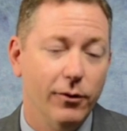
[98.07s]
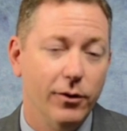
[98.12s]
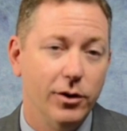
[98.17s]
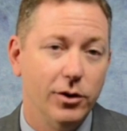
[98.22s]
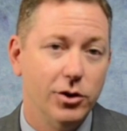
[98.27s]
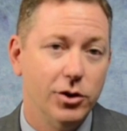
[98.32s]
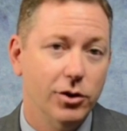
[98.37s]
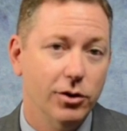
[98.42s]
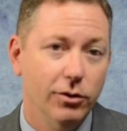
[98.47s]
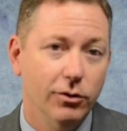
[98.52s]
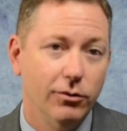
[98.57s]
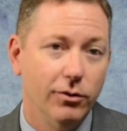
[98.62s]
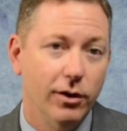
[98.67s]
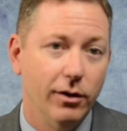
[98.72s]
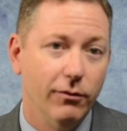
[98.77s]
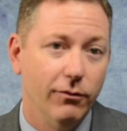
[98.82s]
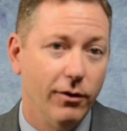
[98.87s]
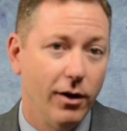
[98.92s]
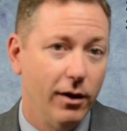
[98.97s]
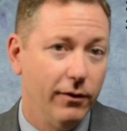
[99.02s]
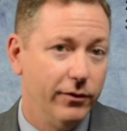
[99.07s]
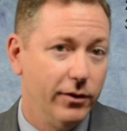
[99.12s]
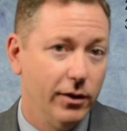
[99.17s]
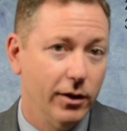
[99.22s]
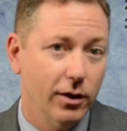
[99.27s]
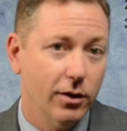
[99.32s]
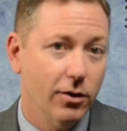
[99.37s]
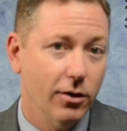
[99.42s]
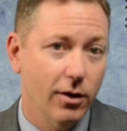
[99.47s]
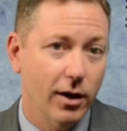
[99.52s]
for the children involved
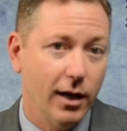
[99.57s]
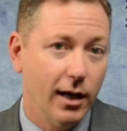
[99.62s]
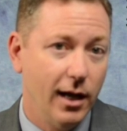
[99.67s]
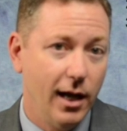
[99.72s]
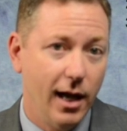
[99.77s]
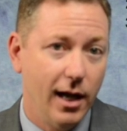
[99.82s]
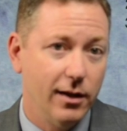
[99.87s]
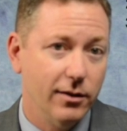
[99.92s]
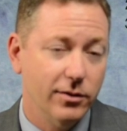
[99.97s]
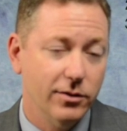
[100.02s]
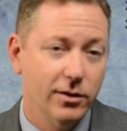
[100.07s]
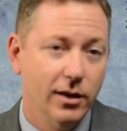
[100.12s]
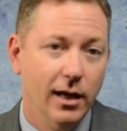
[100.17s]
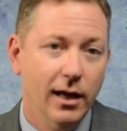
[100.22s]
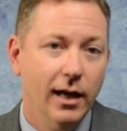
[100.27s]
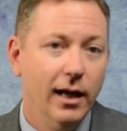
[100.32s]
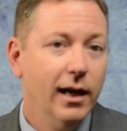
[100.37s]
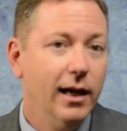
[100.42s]
in the current case,